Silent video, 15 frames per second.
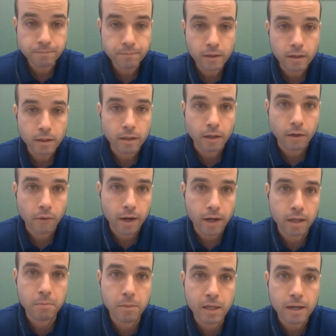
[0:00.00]
and grinding
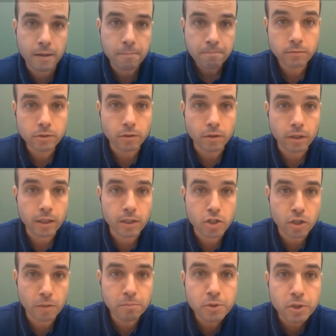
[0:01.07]
media. So the
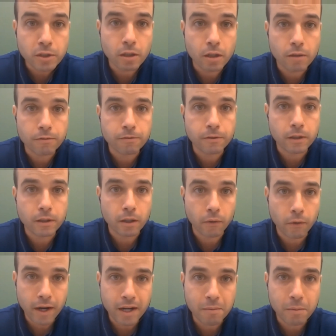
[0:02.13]
consumption of
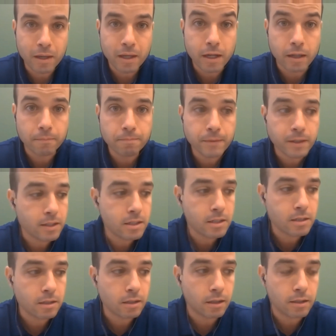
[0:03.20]
grinding media,
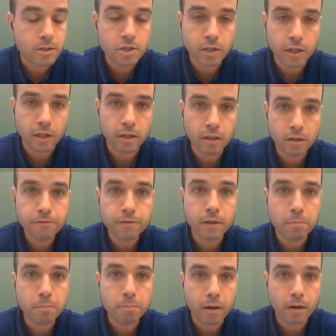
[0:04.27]
it's a
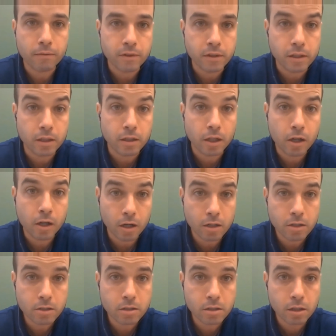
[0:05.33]
significant part of the
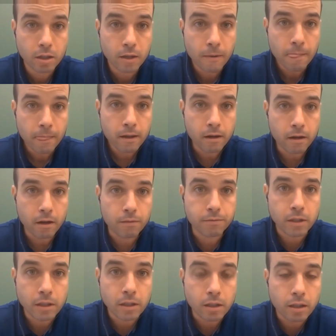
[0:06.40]
costs of
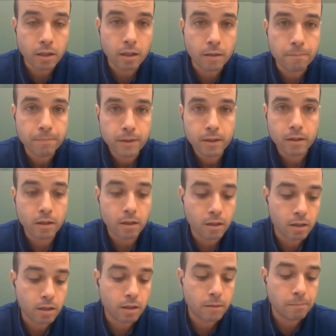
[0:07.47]
the
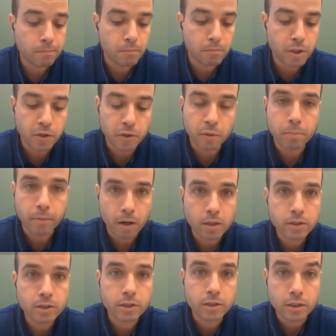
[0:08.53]
mineral
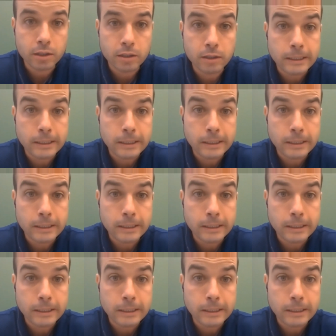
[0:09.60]
processing